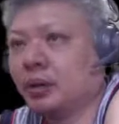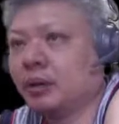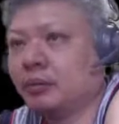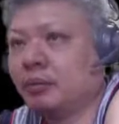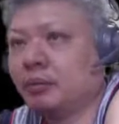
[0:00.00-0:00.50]

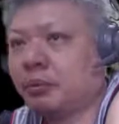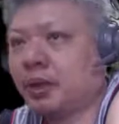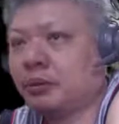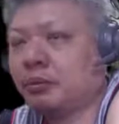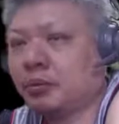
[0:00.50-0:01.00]
Black,
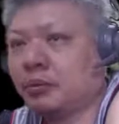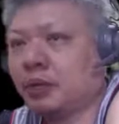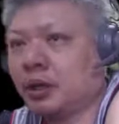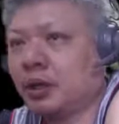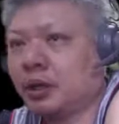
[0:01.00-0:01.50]
it
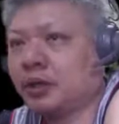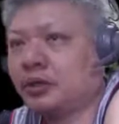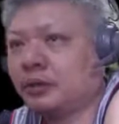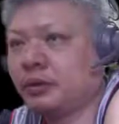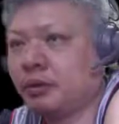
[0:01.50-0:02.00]
is
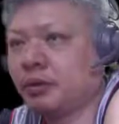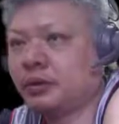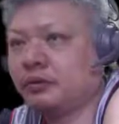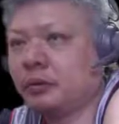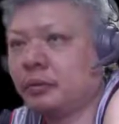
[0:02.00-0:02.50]
important for
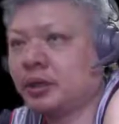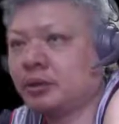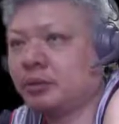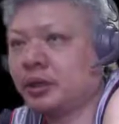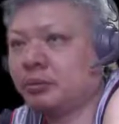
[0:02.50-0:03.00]
black to
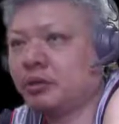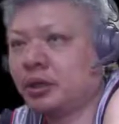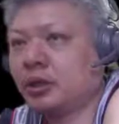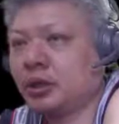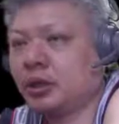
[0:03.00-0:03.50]
capture
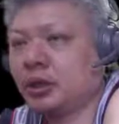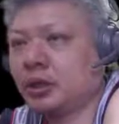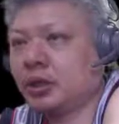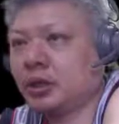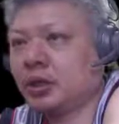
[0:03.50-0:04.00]
the
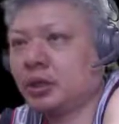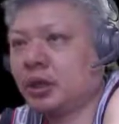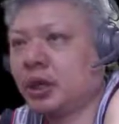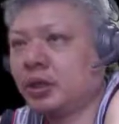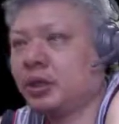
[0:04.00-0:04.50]
cannon at
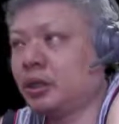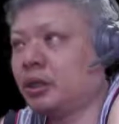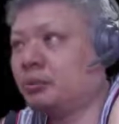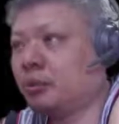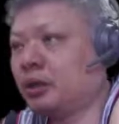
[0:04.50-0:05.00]
this point in
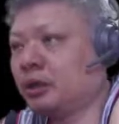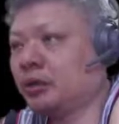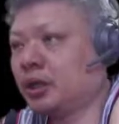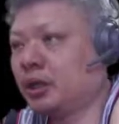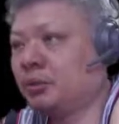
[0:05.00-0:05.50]
time.
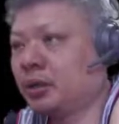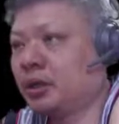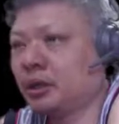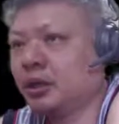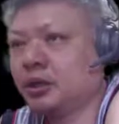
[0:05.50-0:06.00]
And
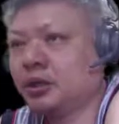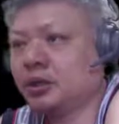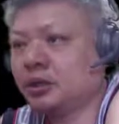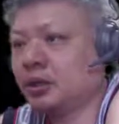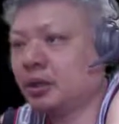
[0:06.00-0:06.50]
this is a
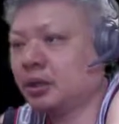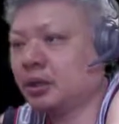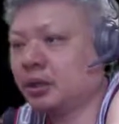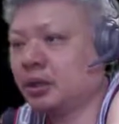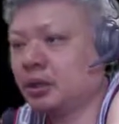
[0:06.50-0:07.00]

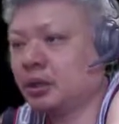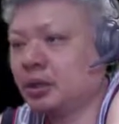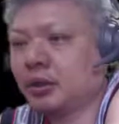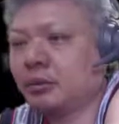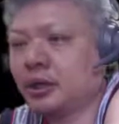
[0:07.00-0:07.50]
very
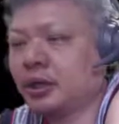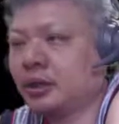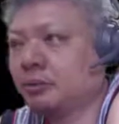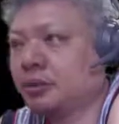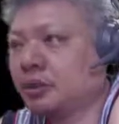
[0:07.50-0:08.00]
complicated
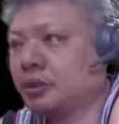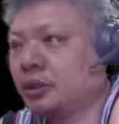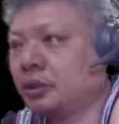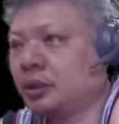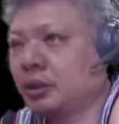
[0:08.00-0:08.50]
position.
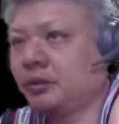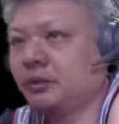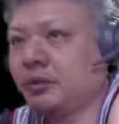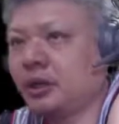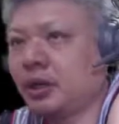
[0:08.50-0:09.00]
If
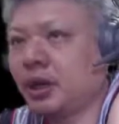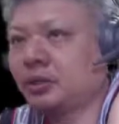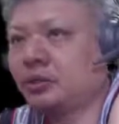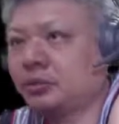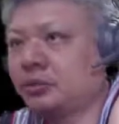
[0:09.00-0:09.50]
R2
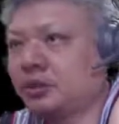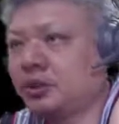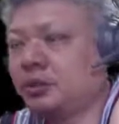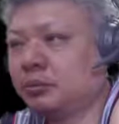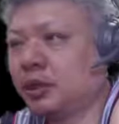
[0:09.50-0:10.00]
C2
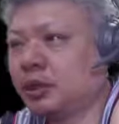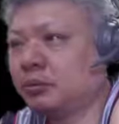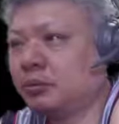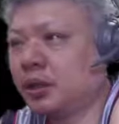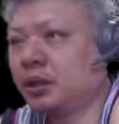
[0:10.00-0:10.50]
minus 1,
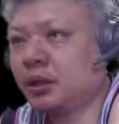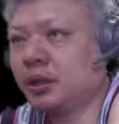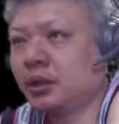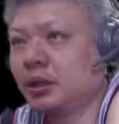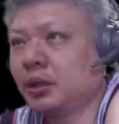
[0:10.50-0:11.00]

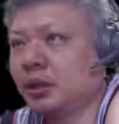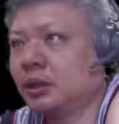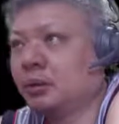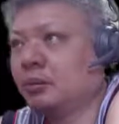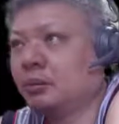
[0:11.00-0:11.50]

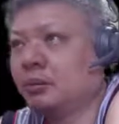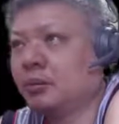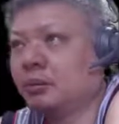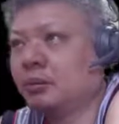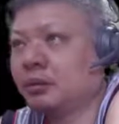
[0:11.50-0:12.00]

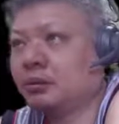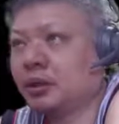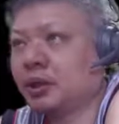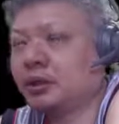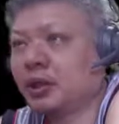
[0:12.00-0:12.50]
red would
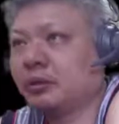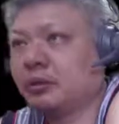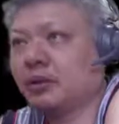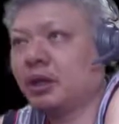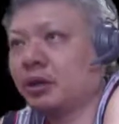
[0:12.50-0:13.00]
attack with
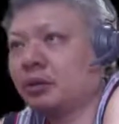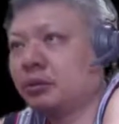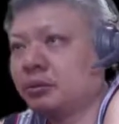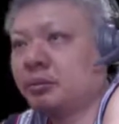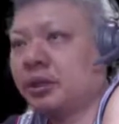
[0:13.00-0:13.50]
R2
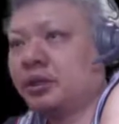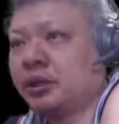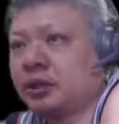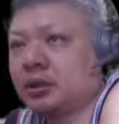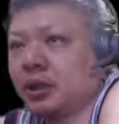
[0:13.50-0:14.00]
plus 6
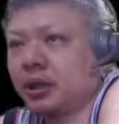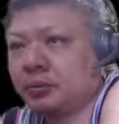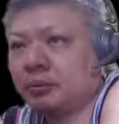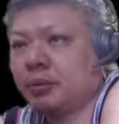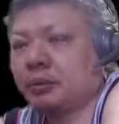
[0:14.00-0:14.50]
and
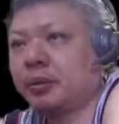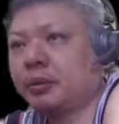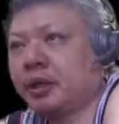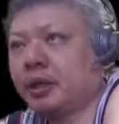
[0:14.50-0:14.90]
probably